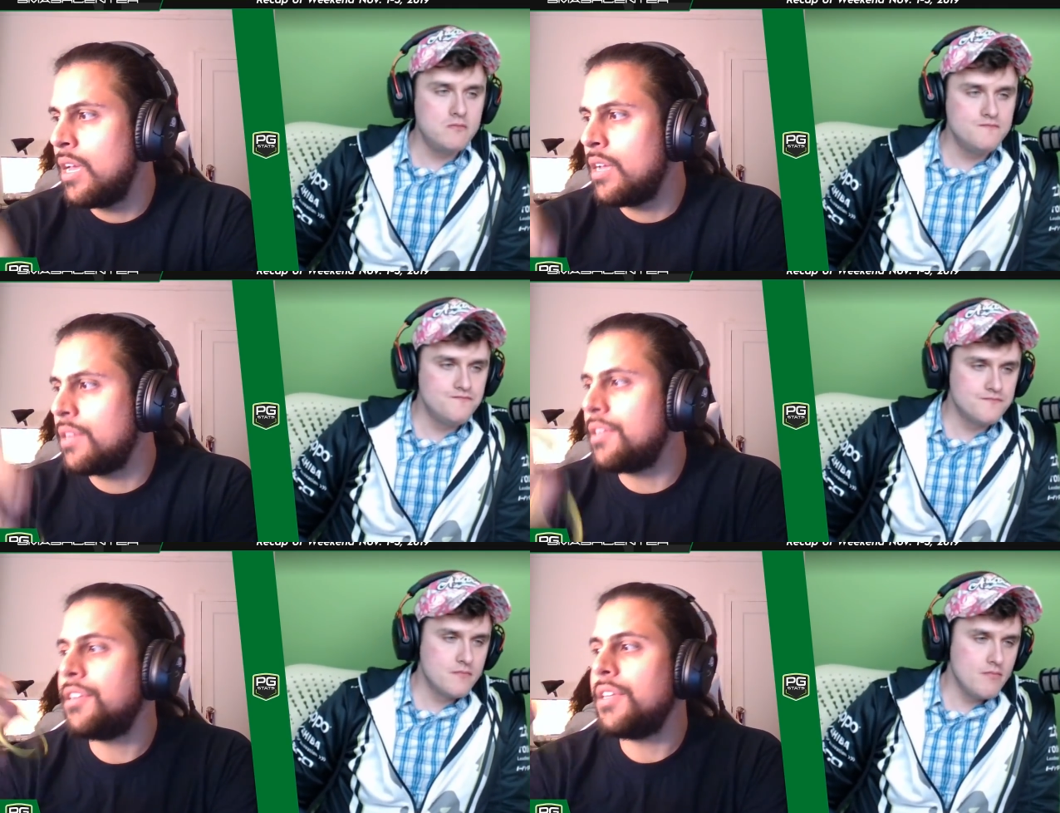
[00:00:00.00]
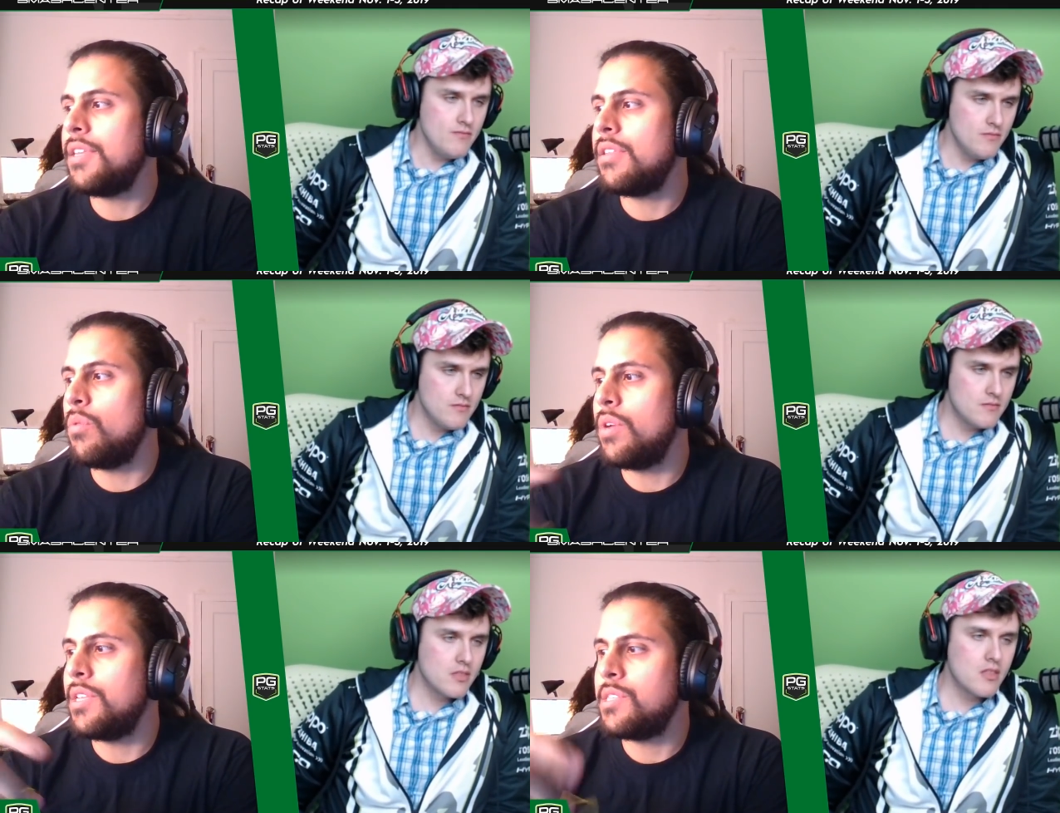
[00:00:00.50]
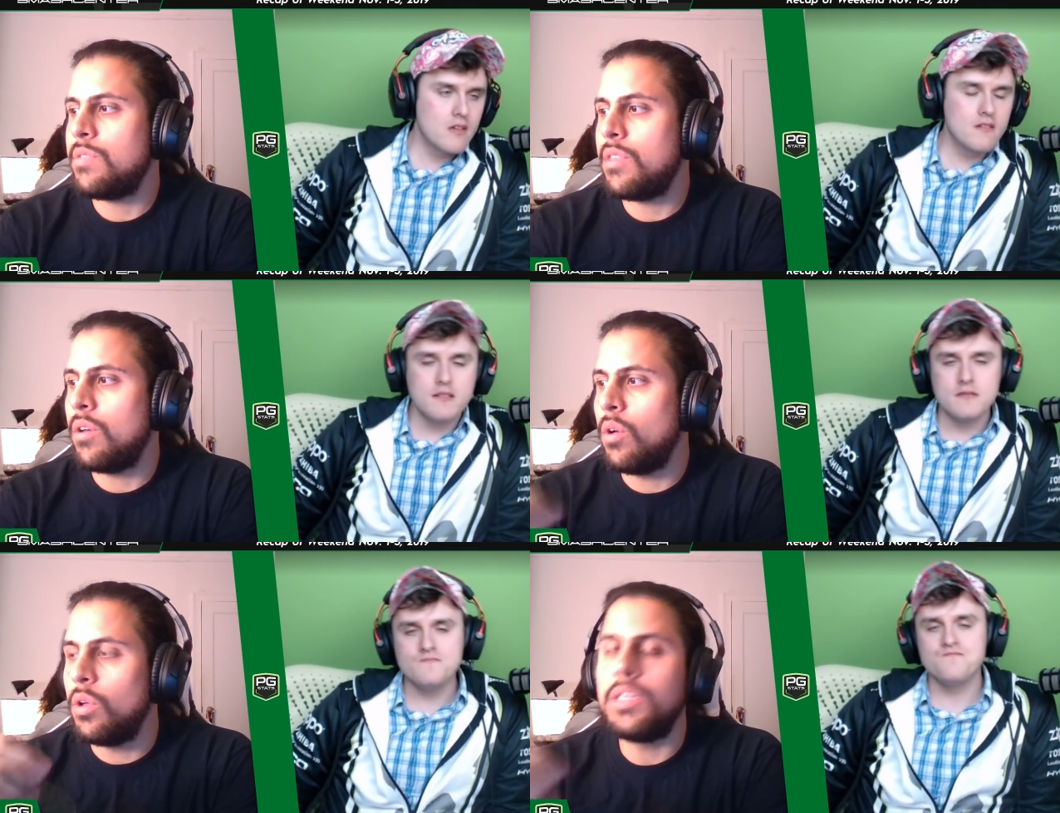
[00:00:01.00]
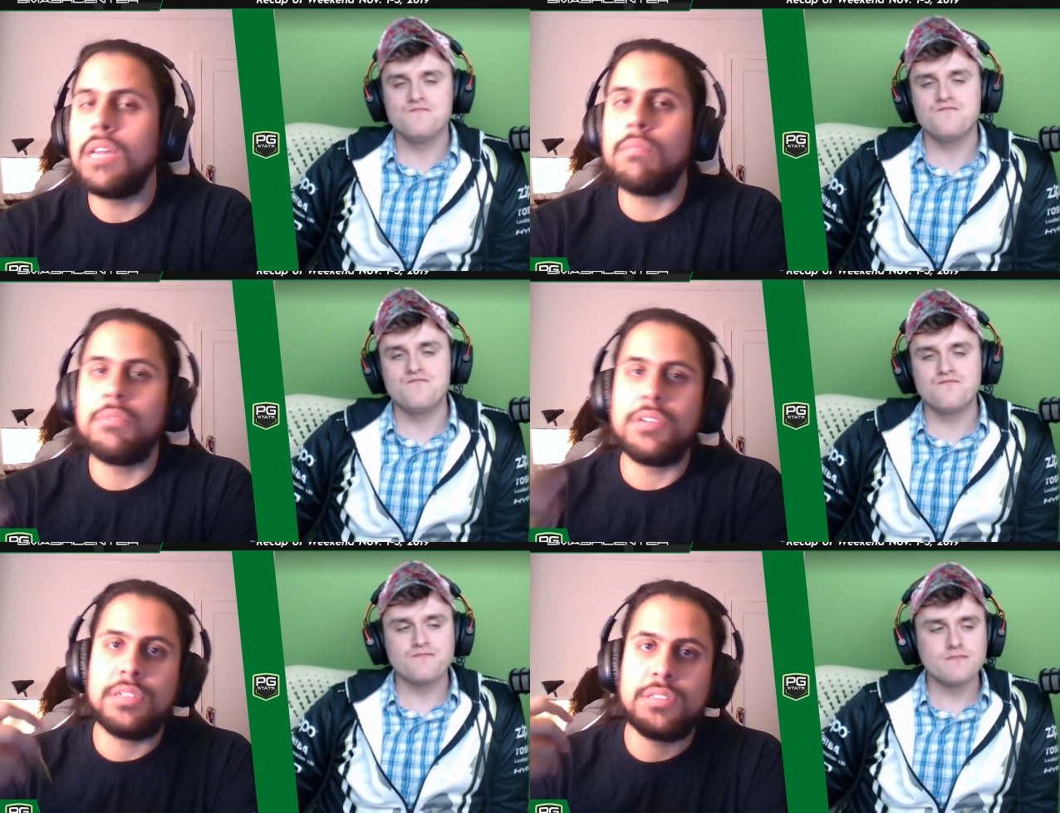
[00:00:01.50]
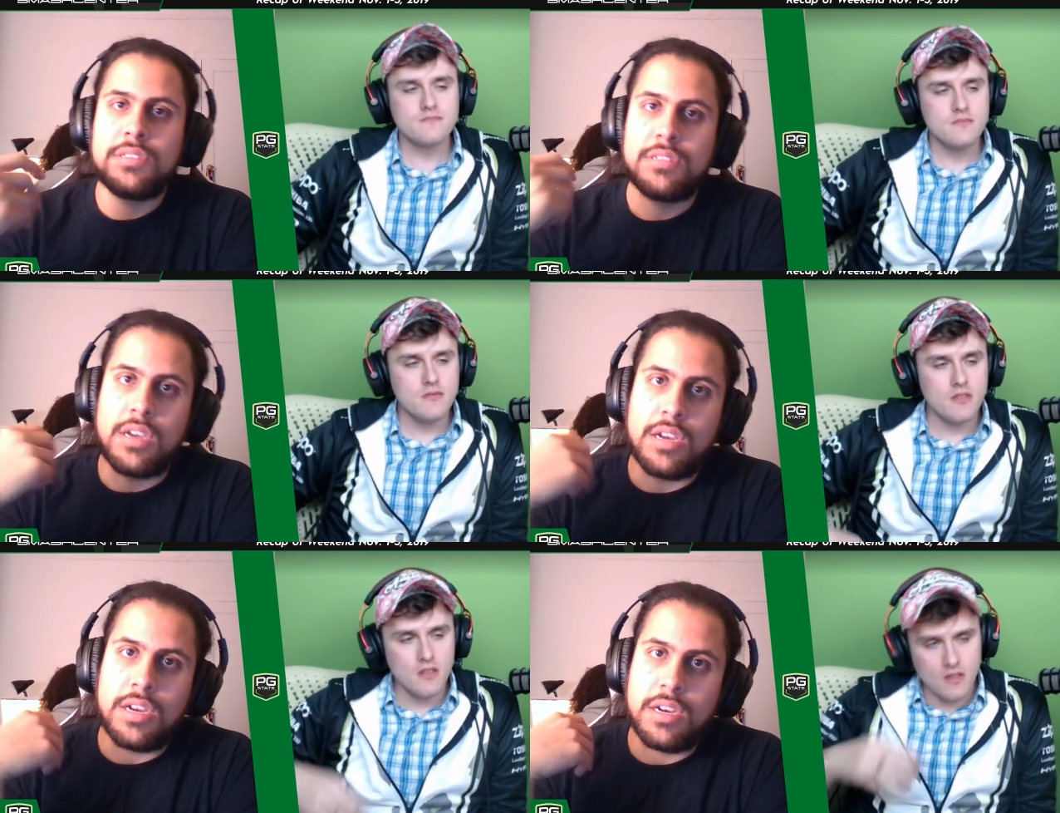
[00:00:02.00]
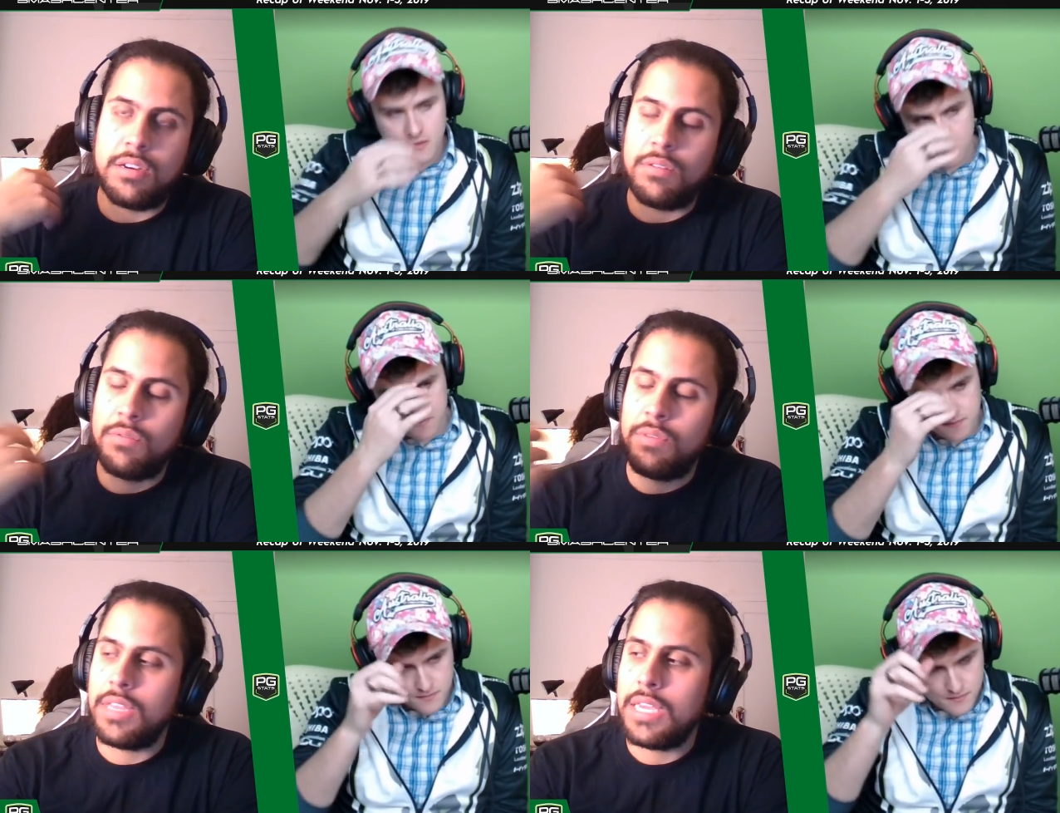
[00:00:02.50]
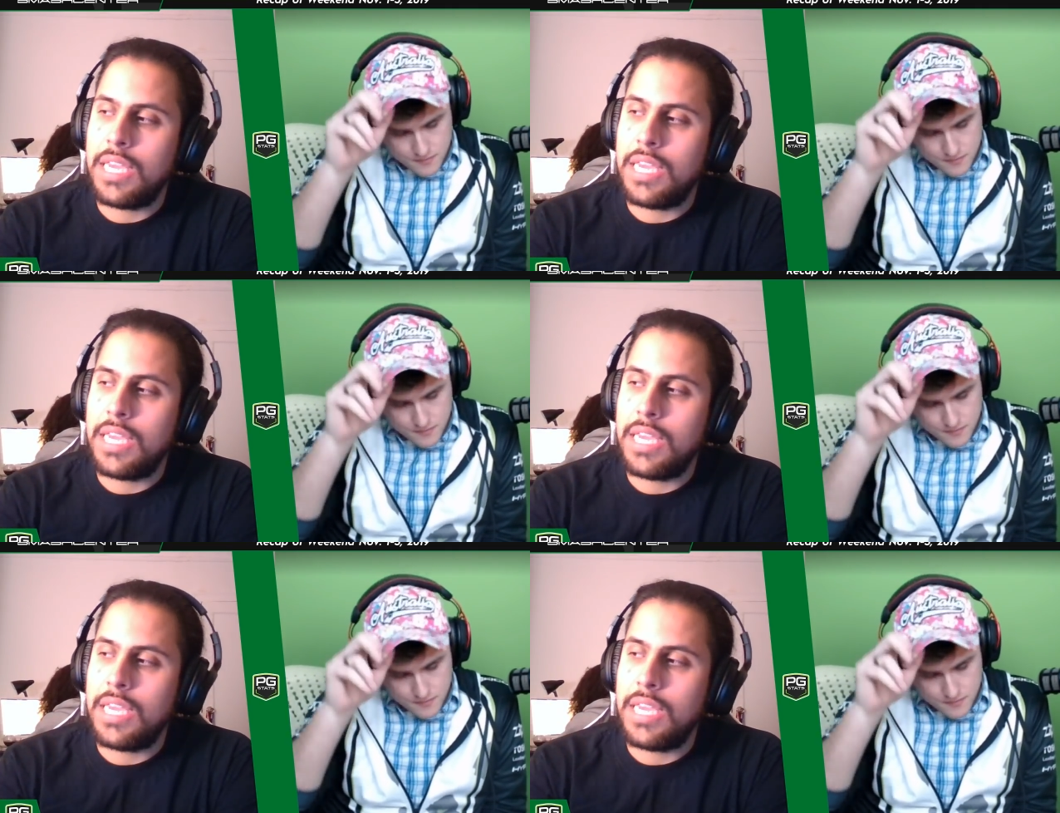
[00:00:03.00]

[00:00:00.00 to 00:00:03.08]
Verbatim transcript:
Speaker 1: clearly the ones with the whole numbers are with a